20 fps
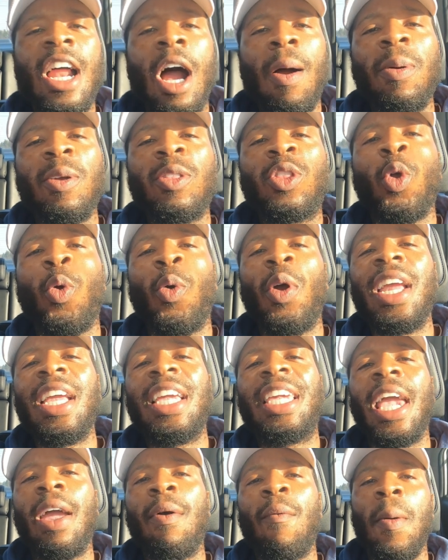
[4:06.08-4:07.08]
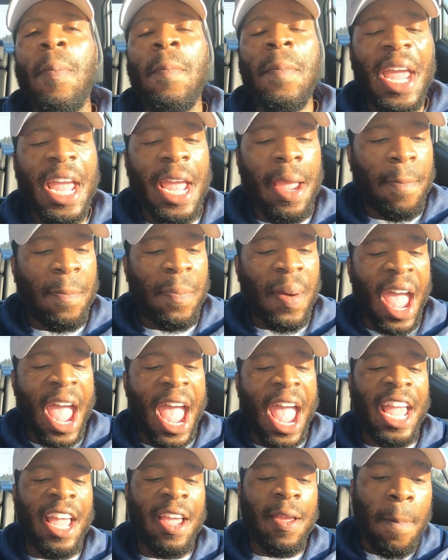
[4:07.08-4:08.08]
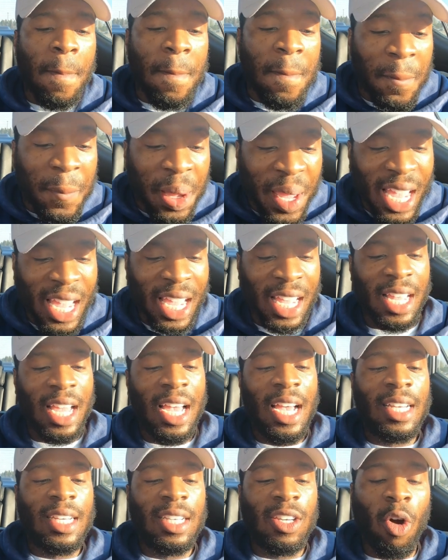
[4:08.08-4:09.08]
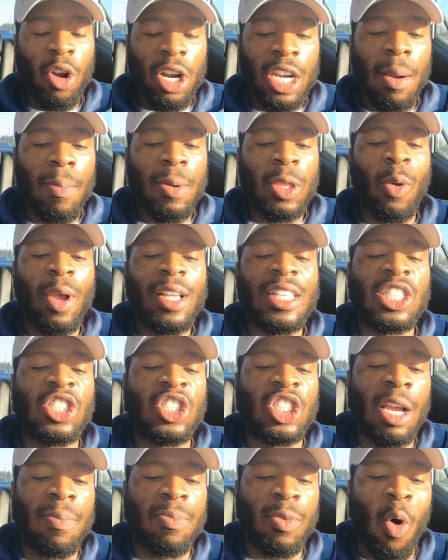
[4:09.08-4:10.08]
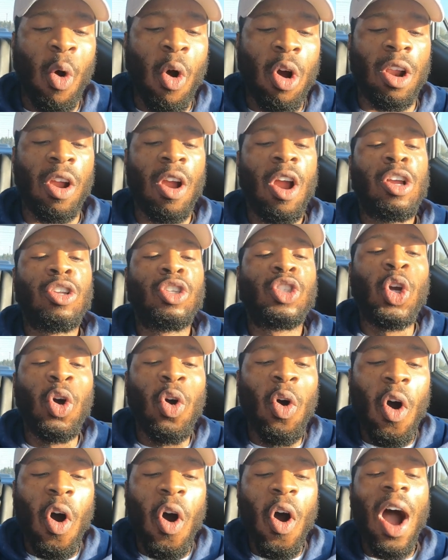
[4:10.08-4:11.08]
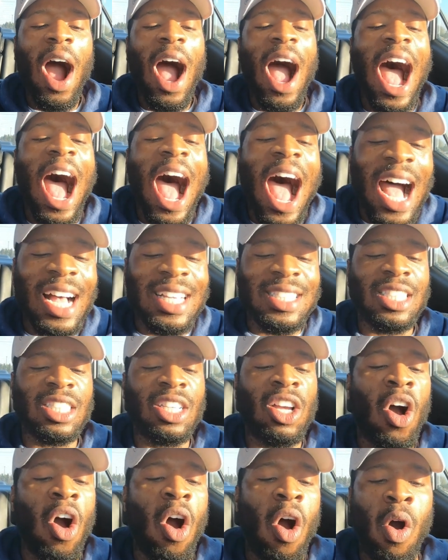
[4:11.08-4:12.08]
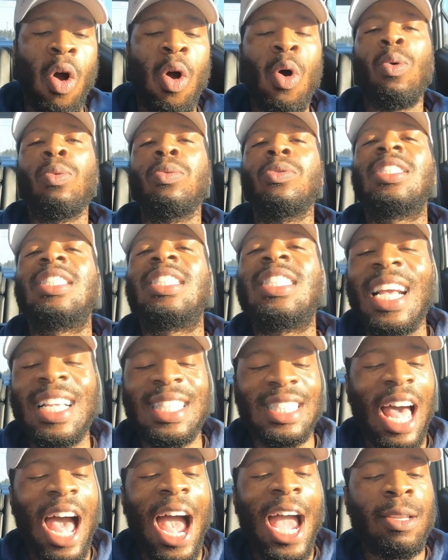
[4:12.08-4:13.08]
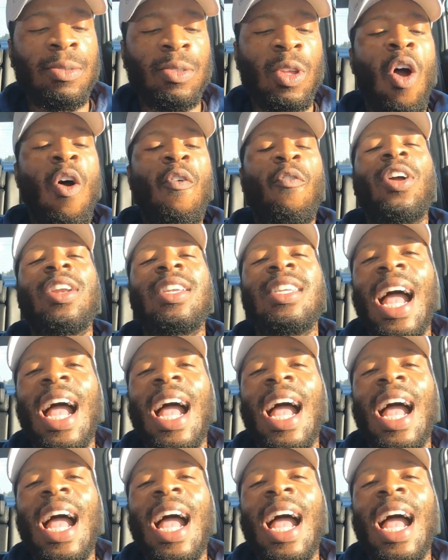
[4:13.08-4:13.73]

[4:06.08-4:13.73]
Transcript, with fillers: number three. Get with me, baby. Order number three is a shift order. Jewel Osco, six items for